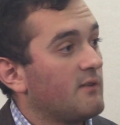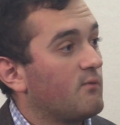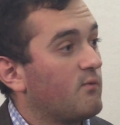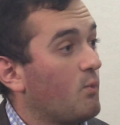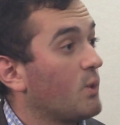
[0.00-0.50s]

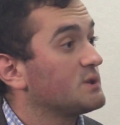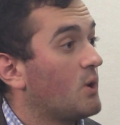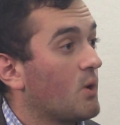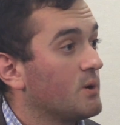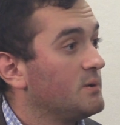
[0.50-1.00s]
I've worked
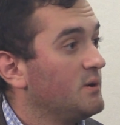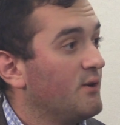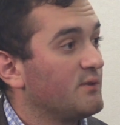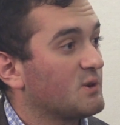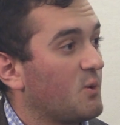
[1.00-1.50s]
hard
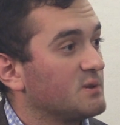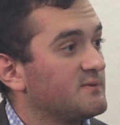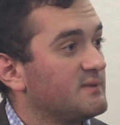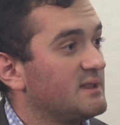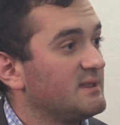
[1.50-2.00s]
over the course
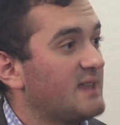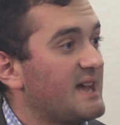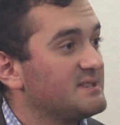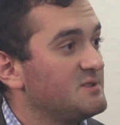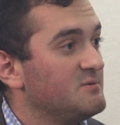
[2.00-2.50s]
of the
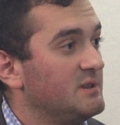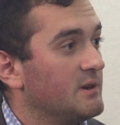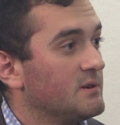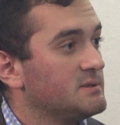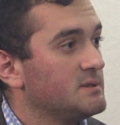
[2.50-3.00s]
last 2
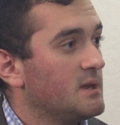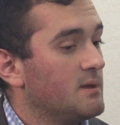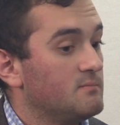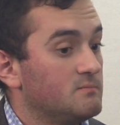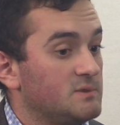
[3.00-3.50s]
years
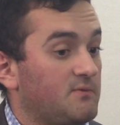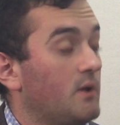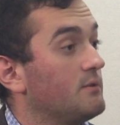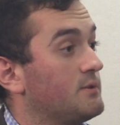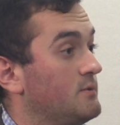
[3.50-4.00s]
to follow